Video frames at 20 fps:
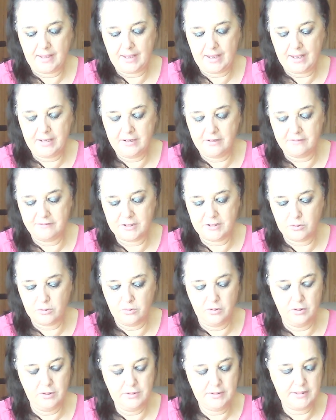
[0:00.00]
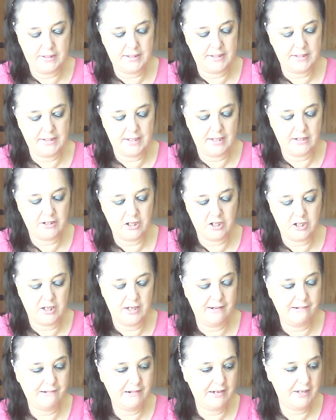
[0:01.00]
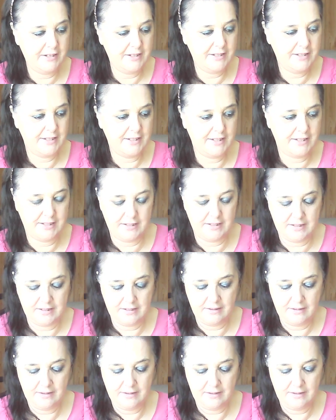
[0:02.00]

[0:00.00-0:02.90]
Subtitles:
Eight of Swords, Sagittarius.